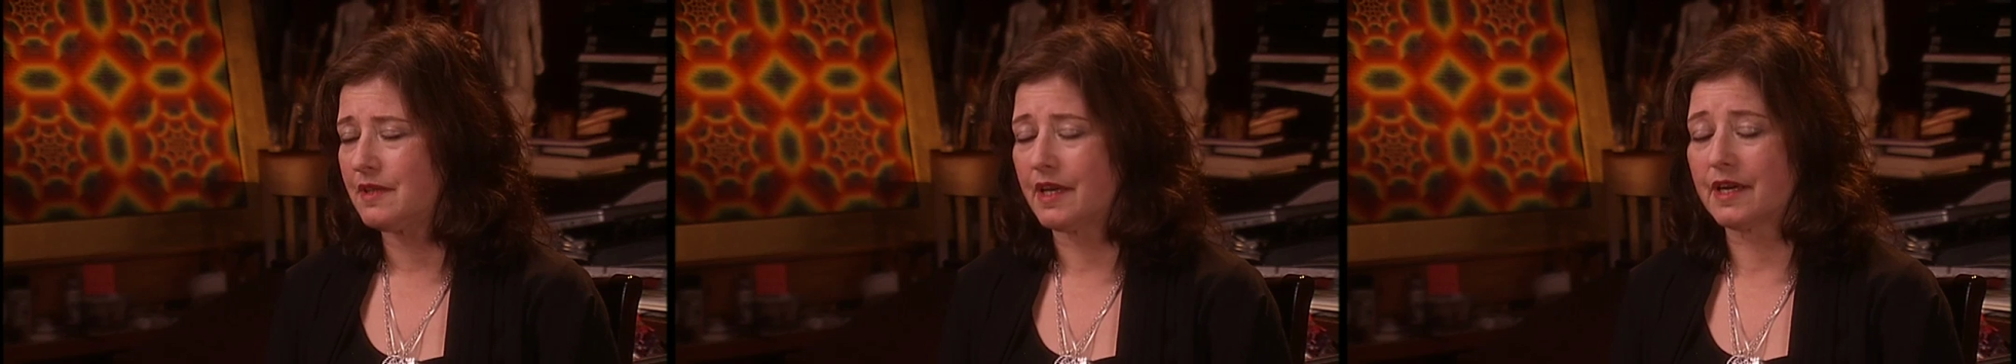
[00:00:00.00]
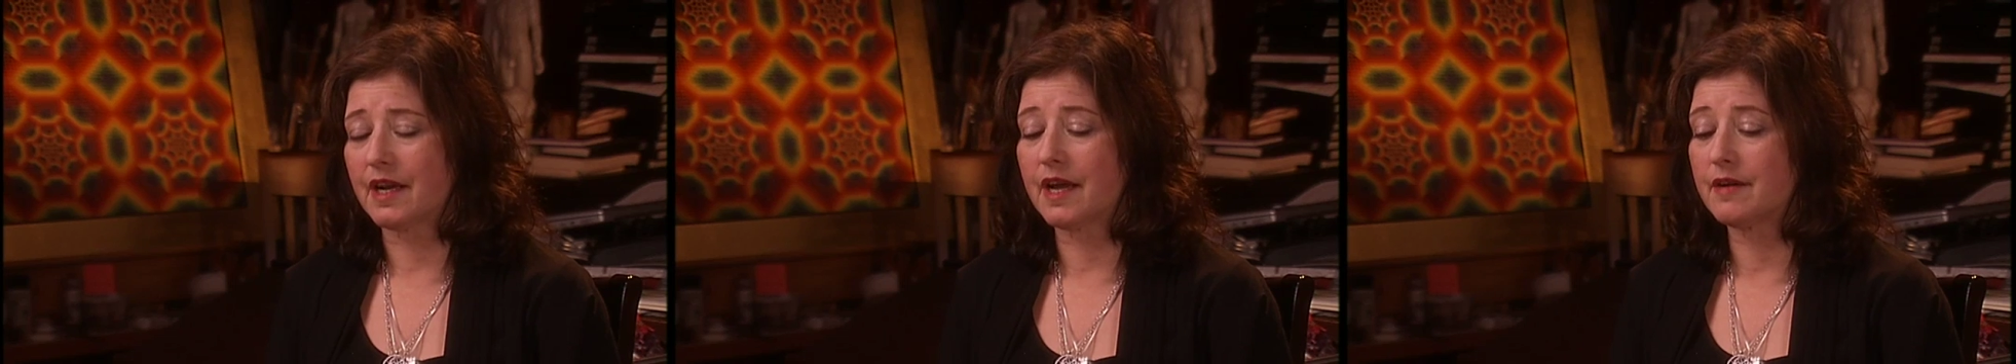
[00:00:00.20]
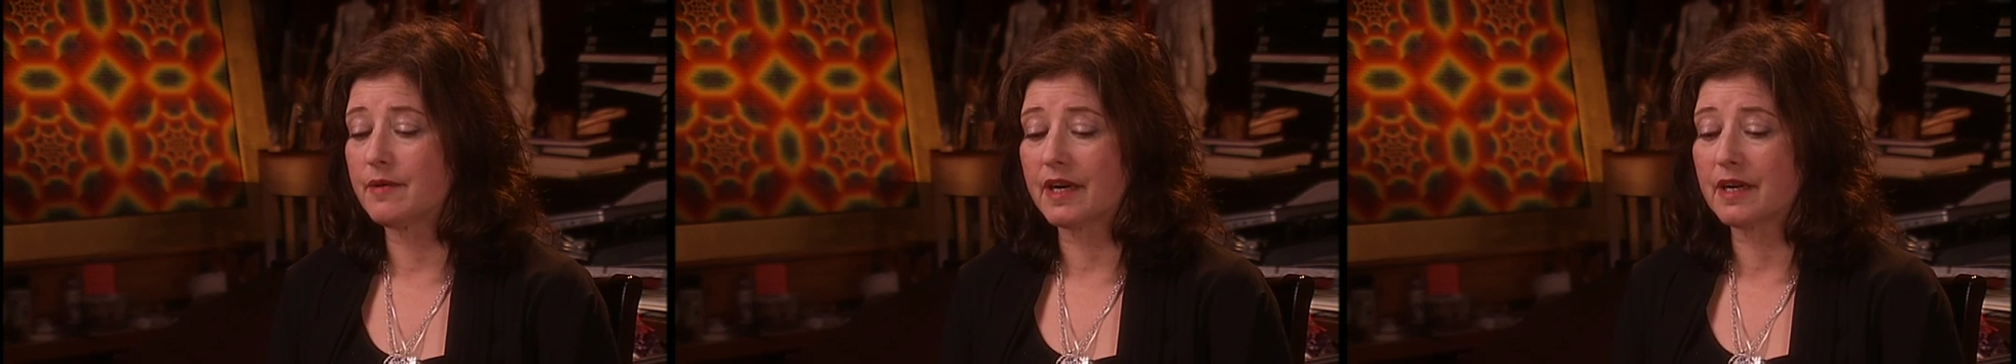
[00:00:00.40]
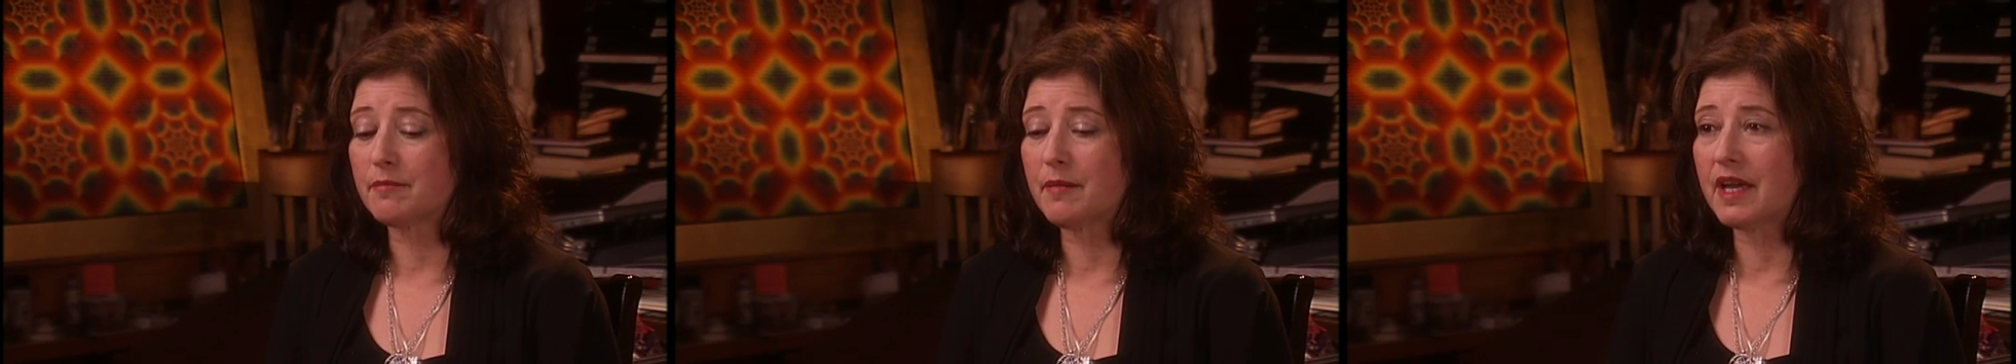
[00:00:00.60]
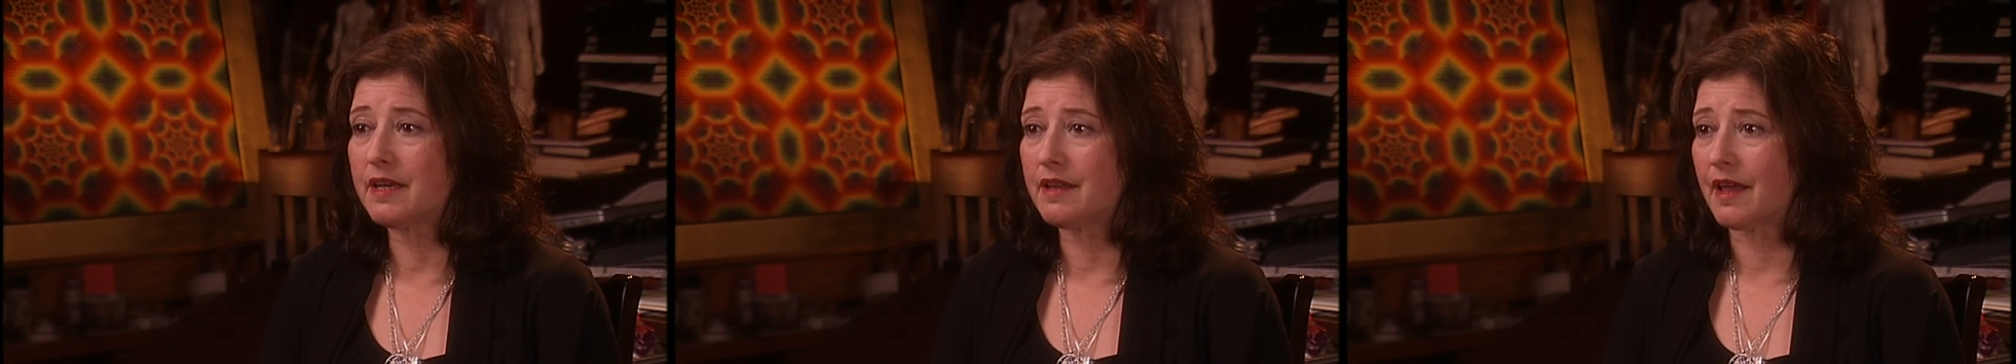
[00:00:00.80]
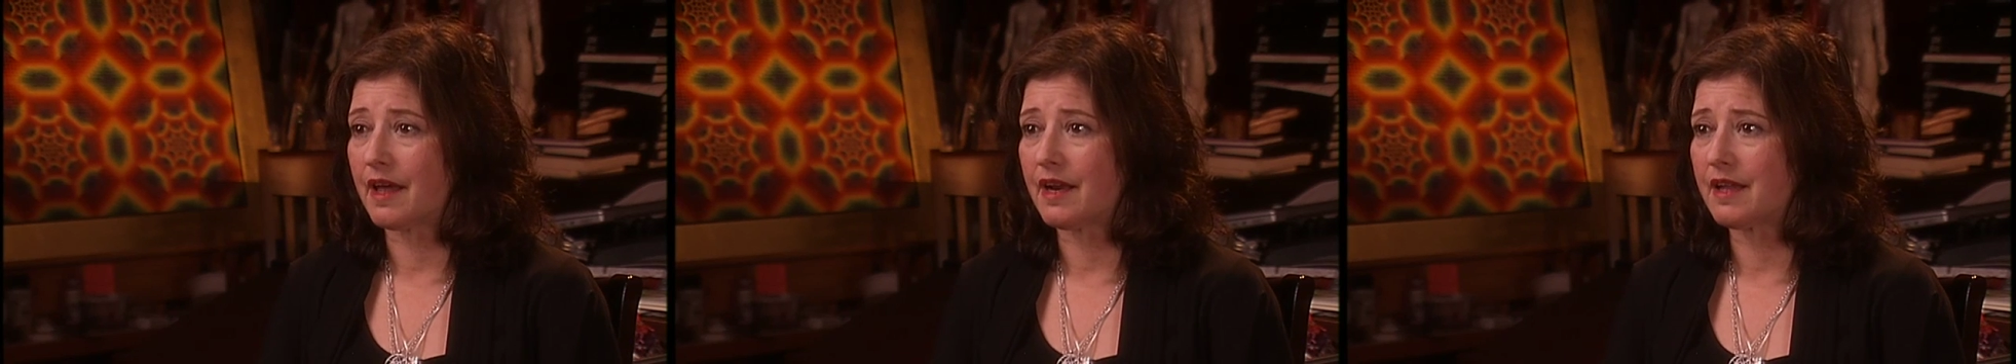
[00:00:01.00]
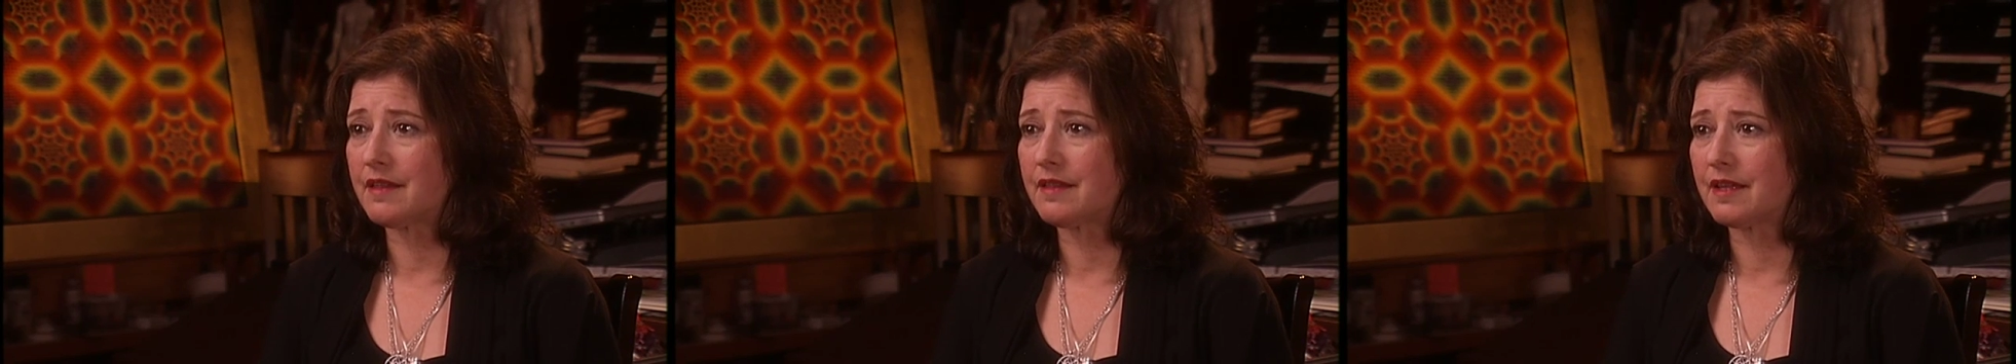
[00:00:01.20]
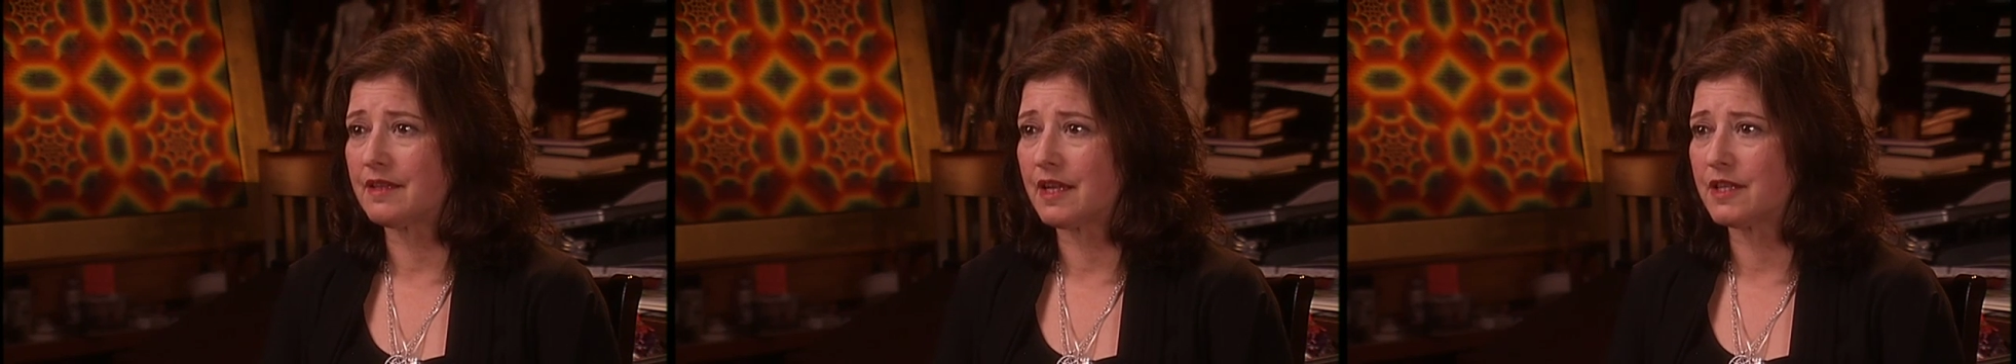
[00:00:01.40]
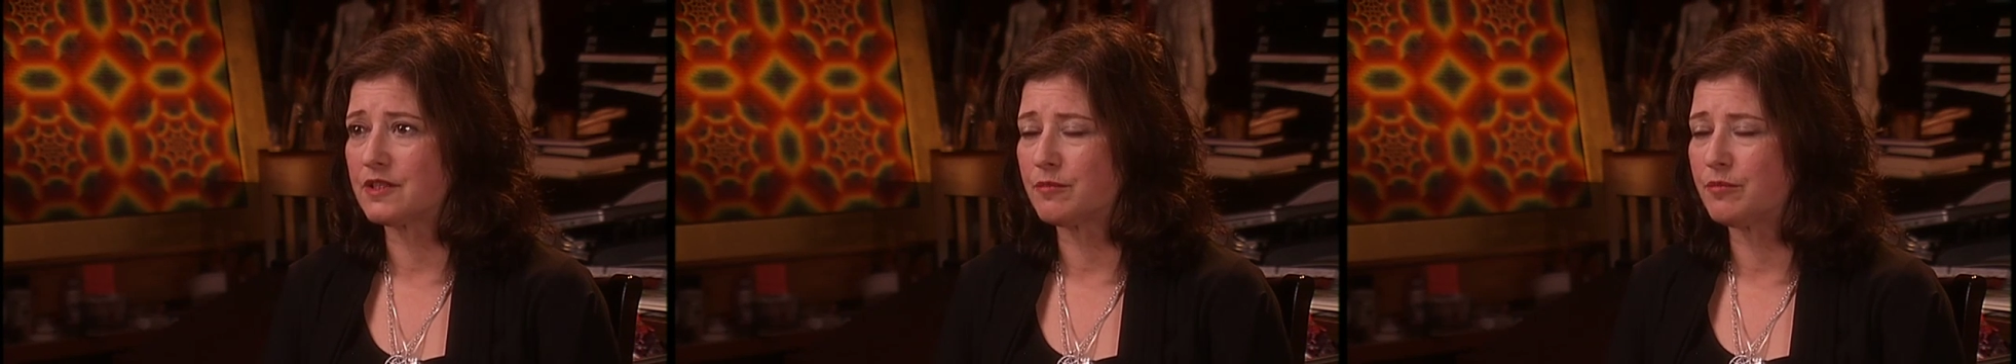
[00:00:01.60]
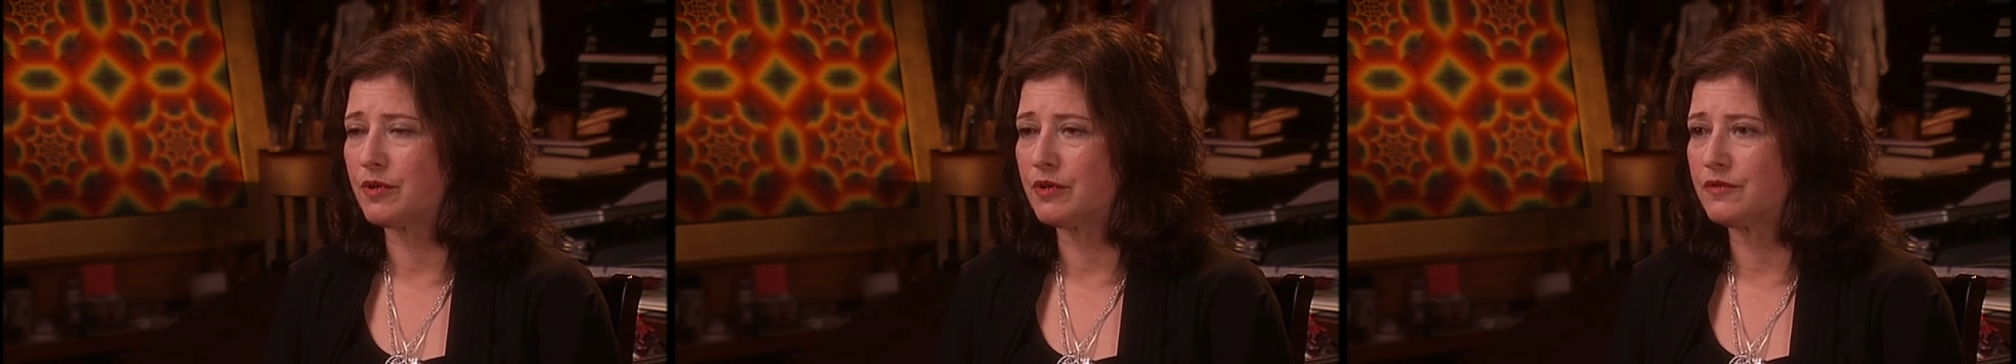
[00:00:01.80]
And I recommend that. I think that's a
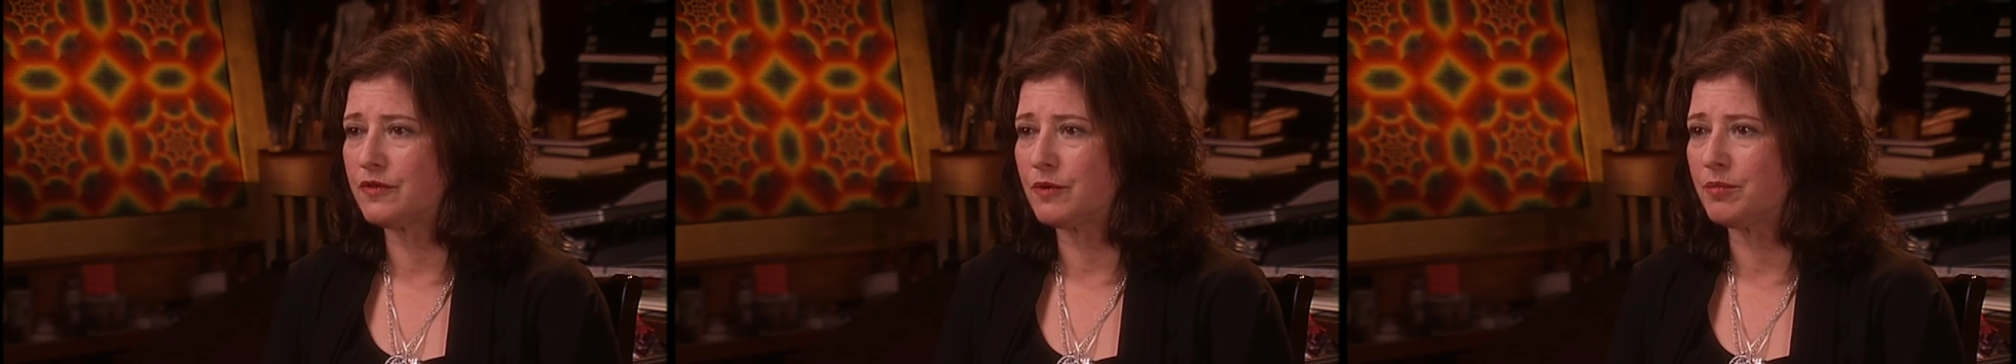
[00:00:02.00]
beautiful